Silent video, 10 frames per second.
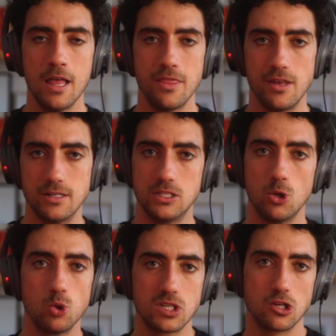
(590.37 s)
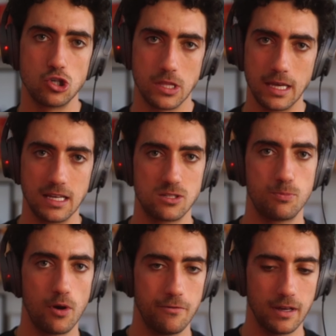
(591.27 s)
there is no such thing as
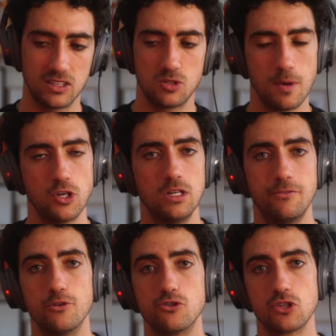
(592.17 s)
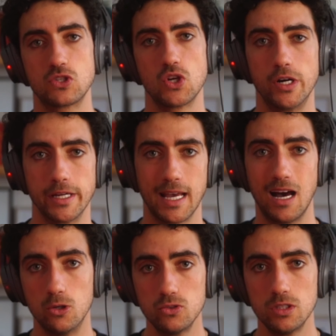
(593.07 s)
perfect, especially if you're just starting
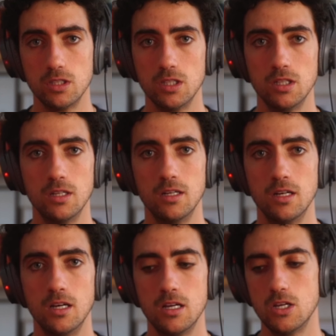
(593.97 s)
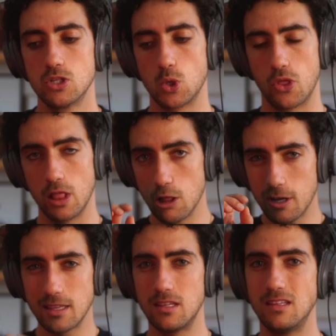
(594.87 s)
out. So look
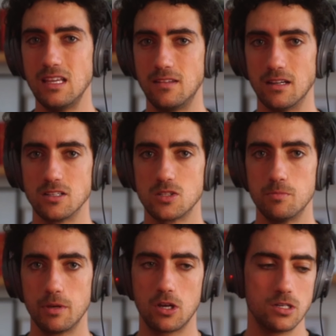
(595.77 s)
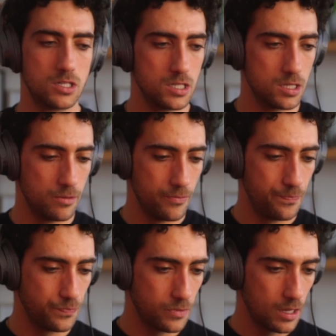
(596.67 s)
at the details, because
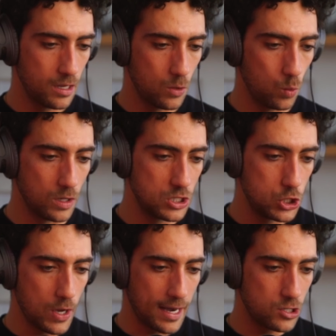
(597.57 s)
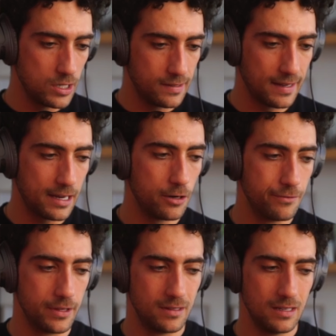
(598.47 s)
once you actually take care of
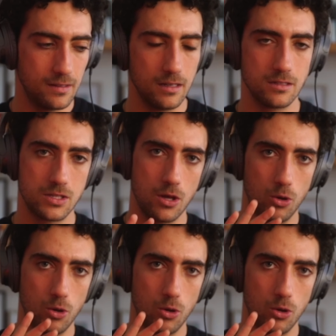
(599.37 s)
the details, the